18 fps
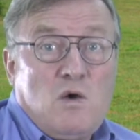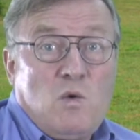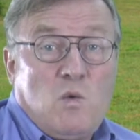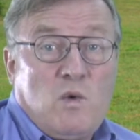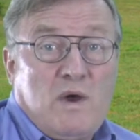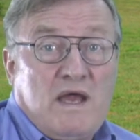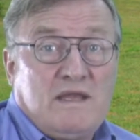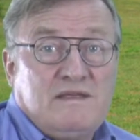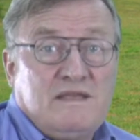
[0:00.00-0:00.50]

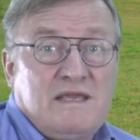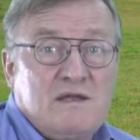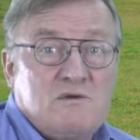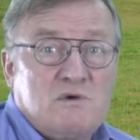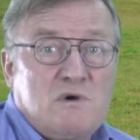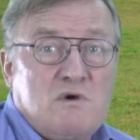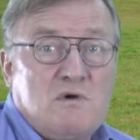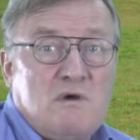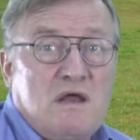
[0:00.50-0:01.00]
where they
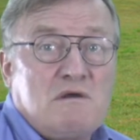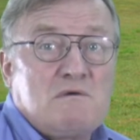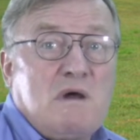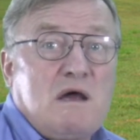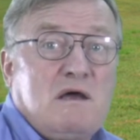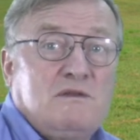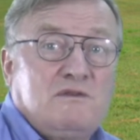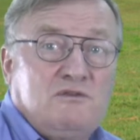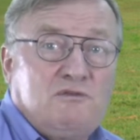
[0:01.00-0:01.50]
grow
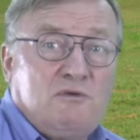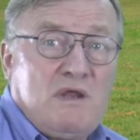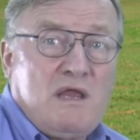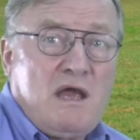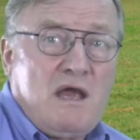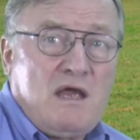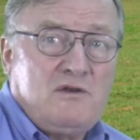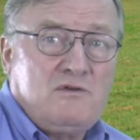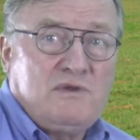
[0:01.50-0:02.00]
around
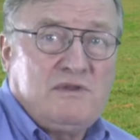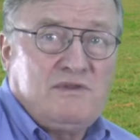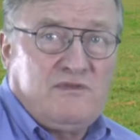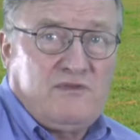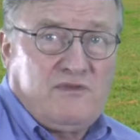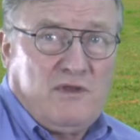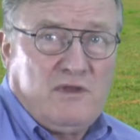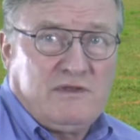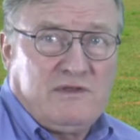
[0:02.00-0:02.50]

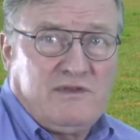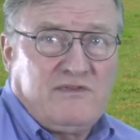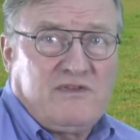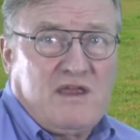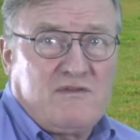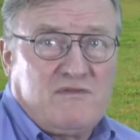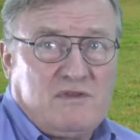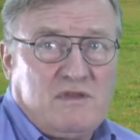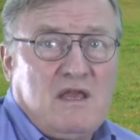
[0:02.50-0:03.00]

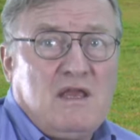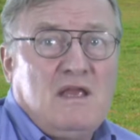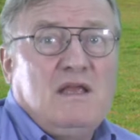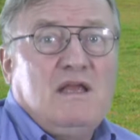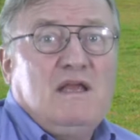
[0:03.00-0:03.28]
337